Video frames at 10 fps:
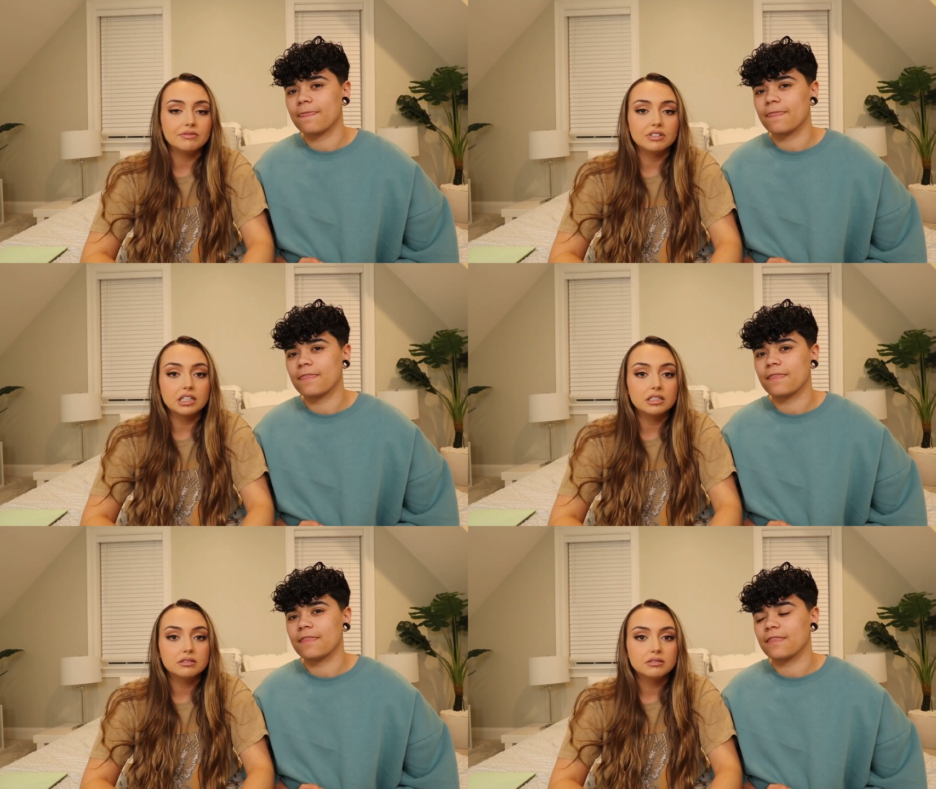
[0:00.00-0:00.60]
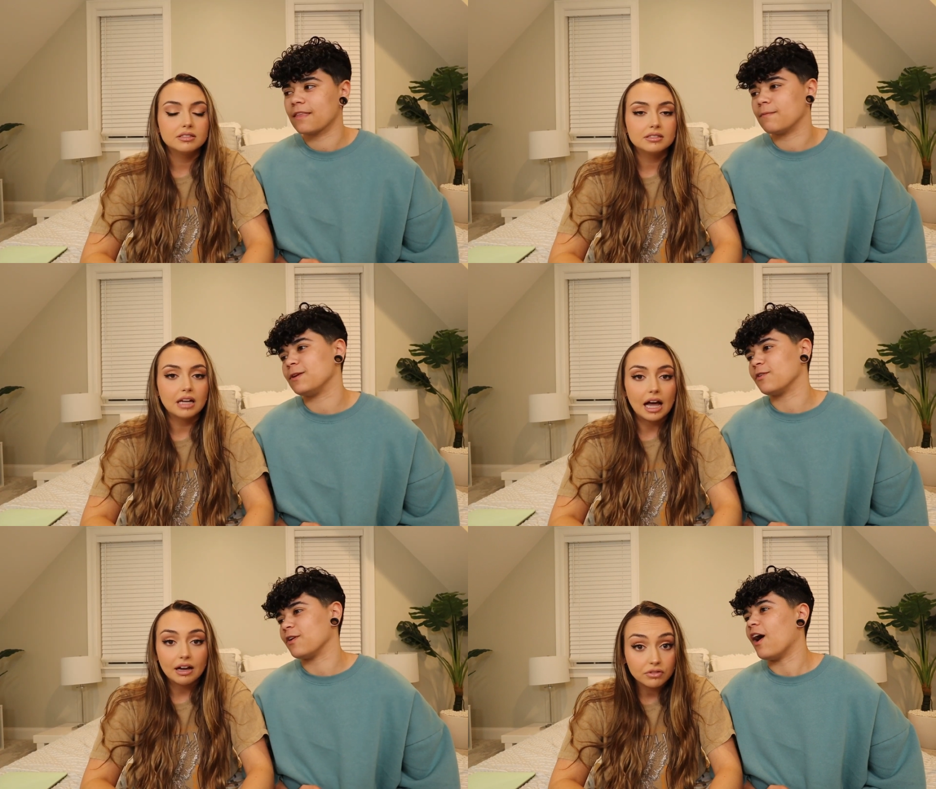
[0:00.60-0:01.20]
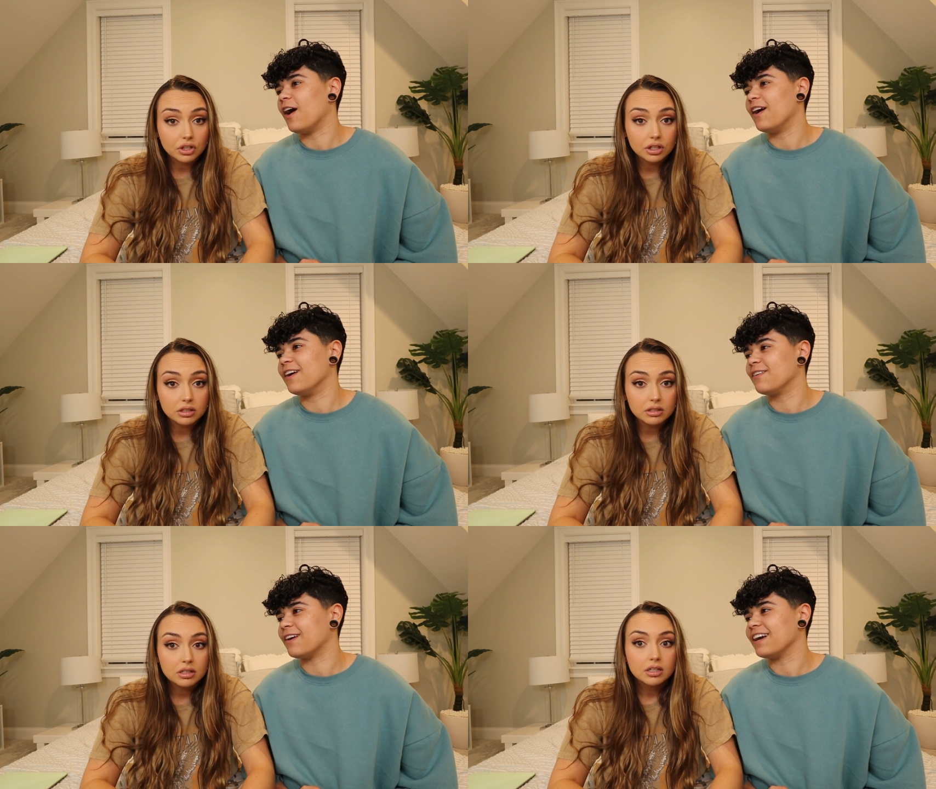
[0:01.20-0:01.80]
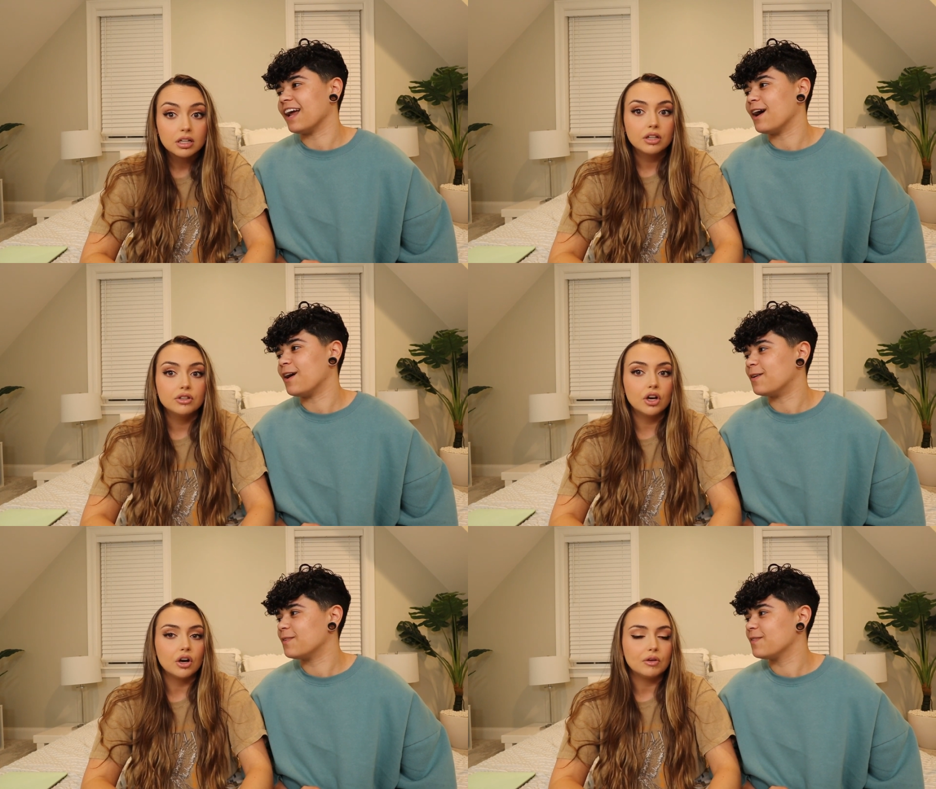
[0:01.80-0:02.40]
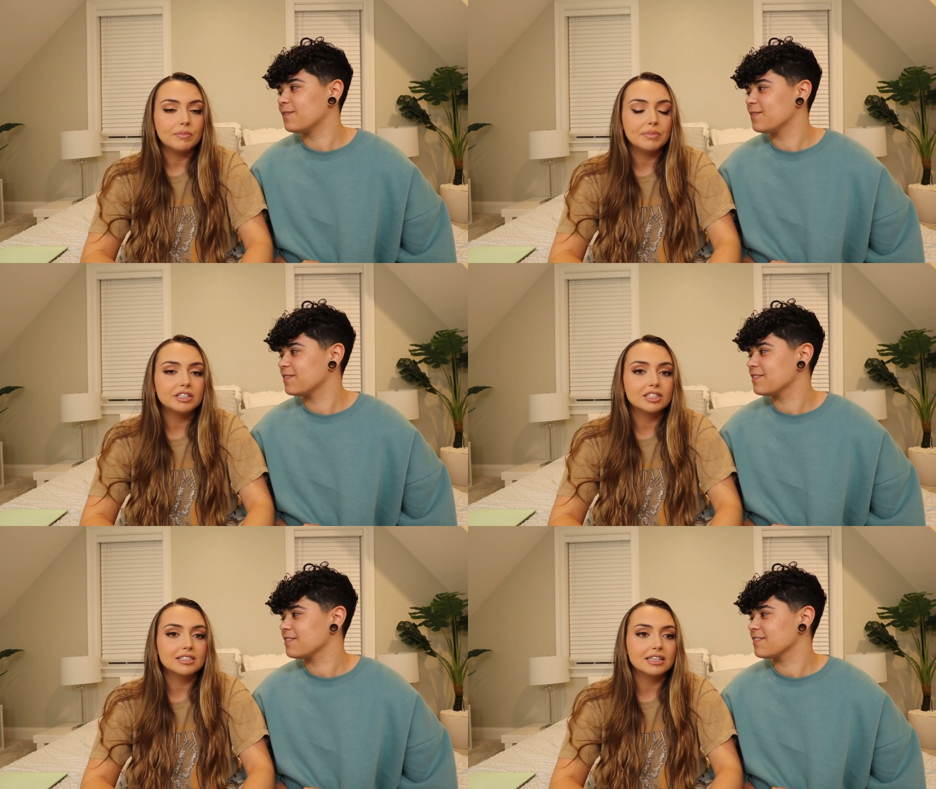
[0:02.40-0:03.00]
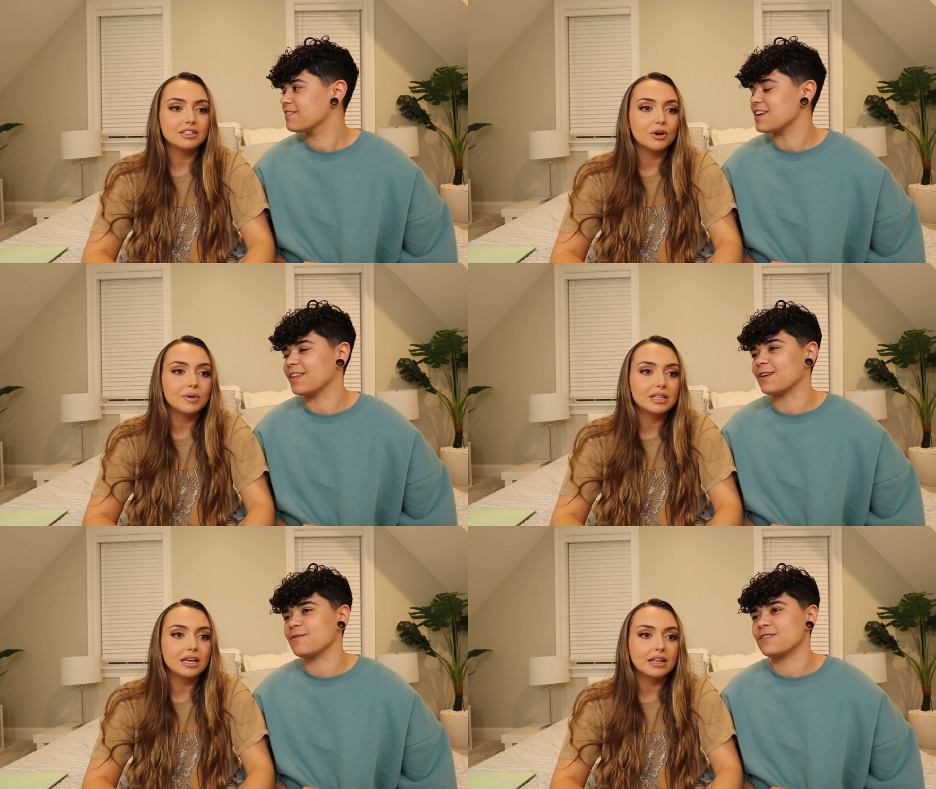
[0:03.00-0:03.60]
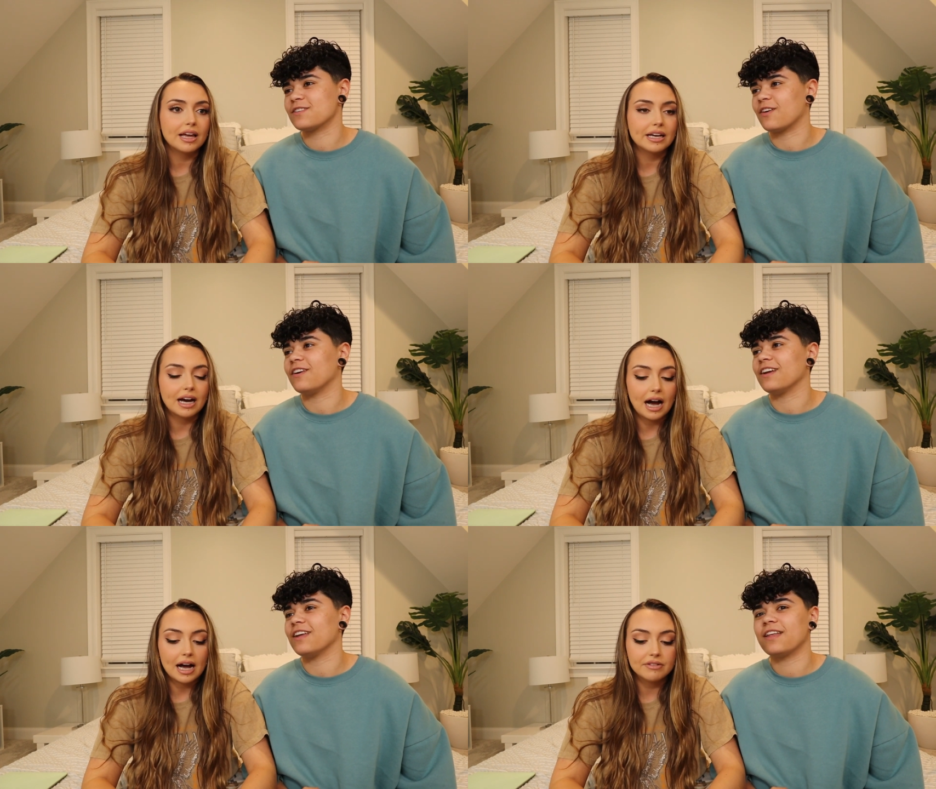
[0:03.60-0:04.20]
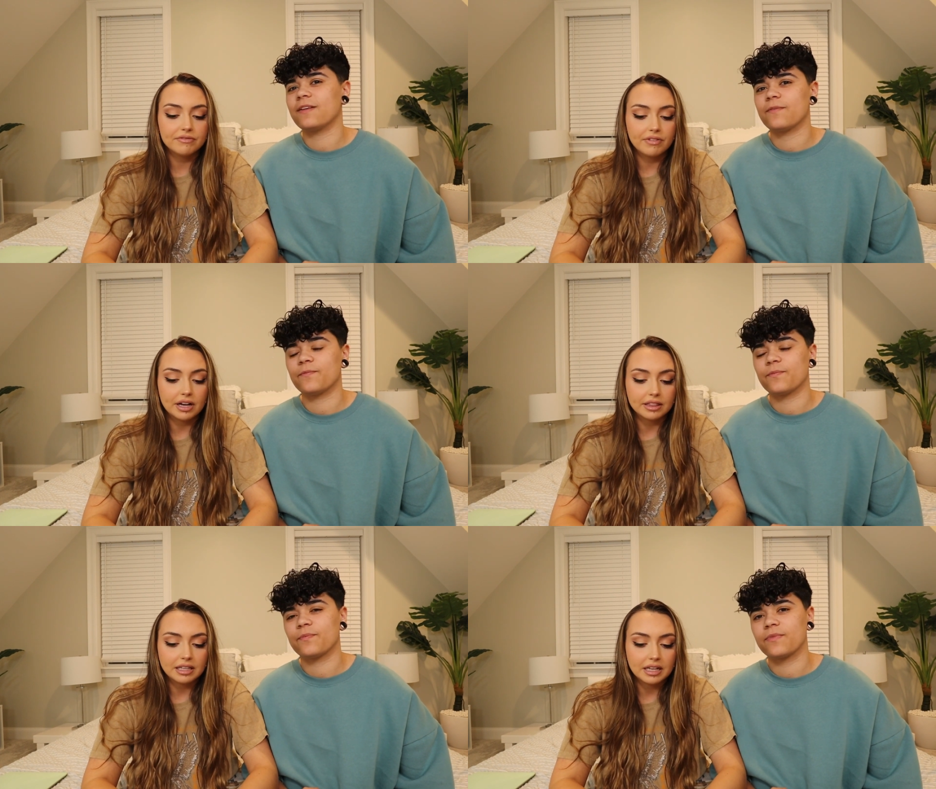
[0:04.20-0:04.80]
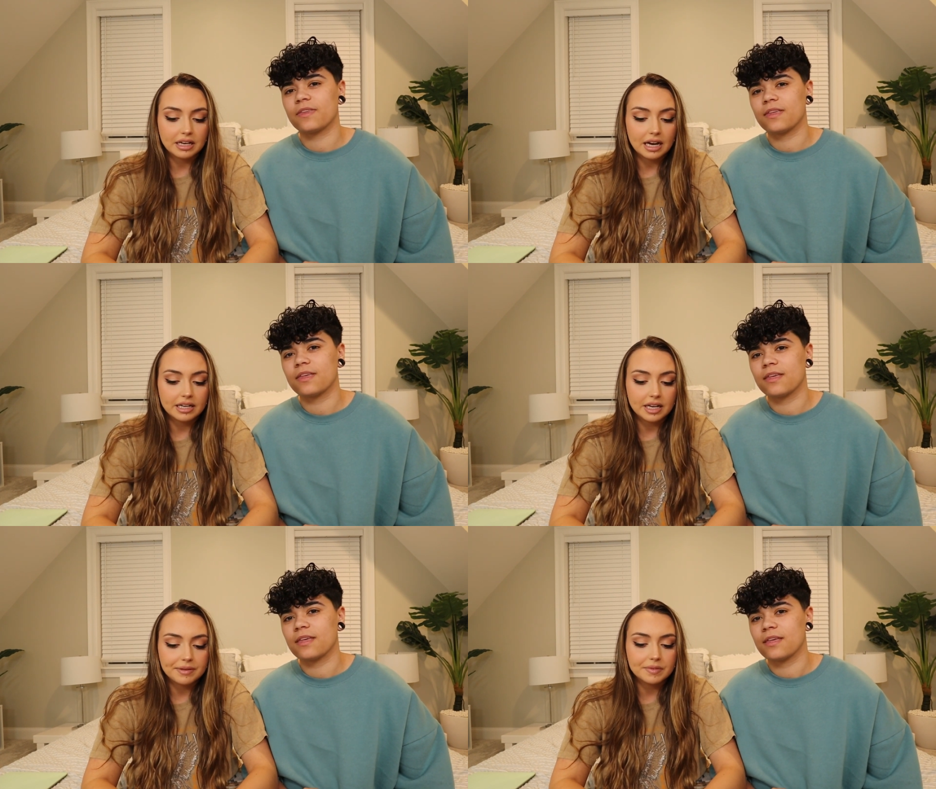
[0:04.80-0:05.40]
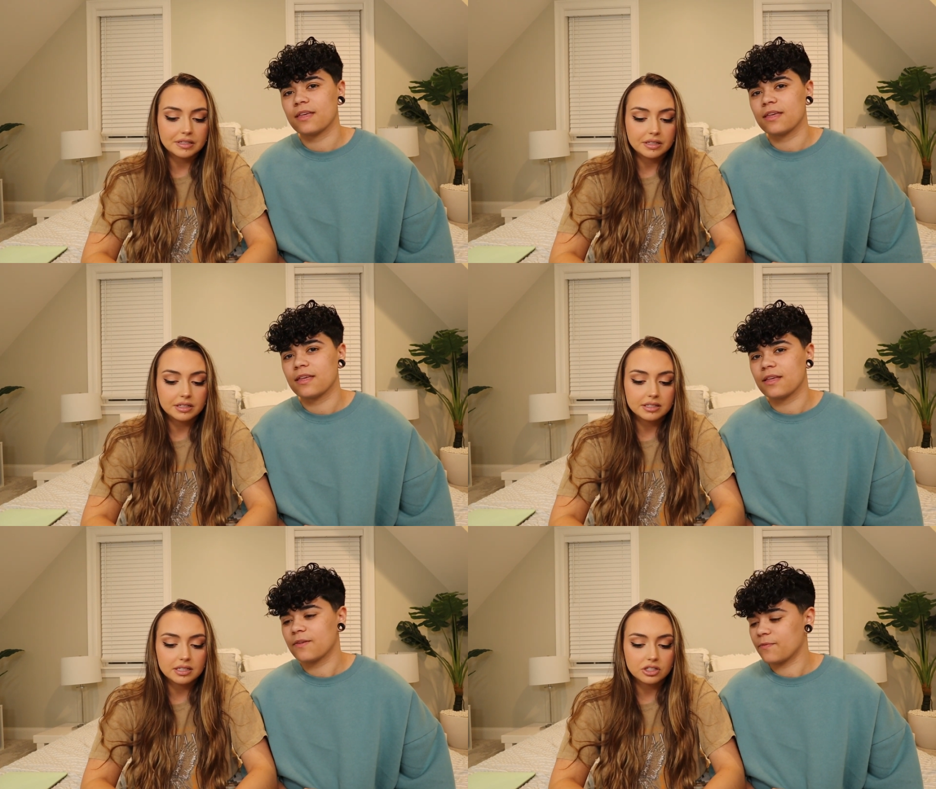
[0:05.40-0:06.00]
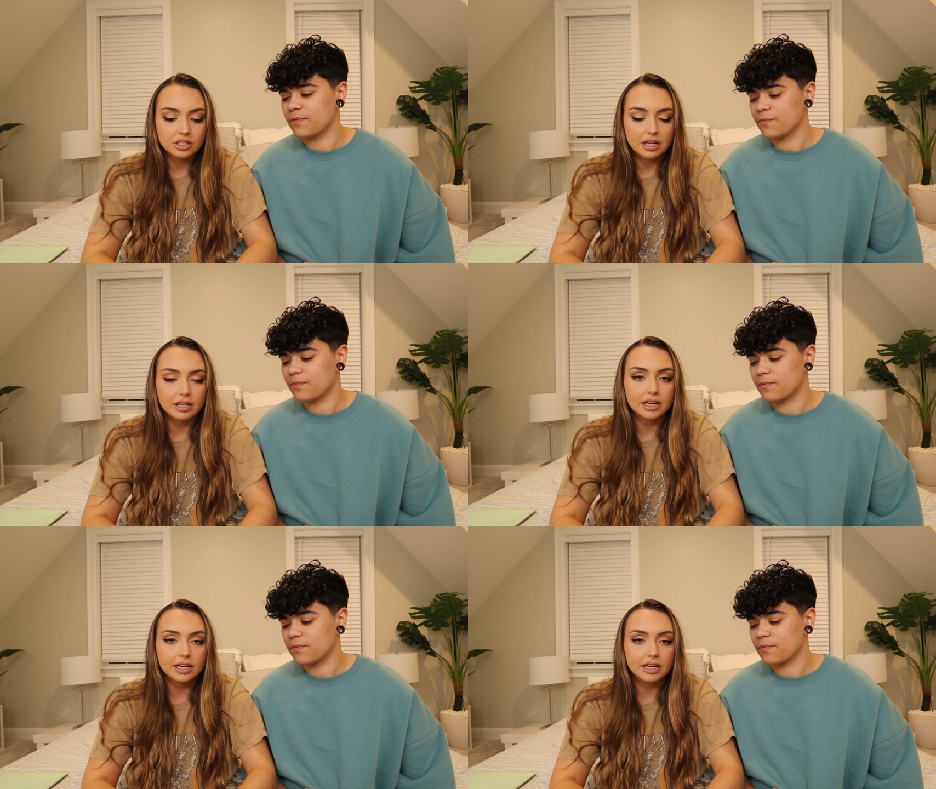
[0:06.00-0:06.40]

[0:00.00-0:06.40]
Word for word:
Speaker 1: ever mean, you're ever. not right now. No, but just like it's knowing like that, like I finally, like I came to the decision that,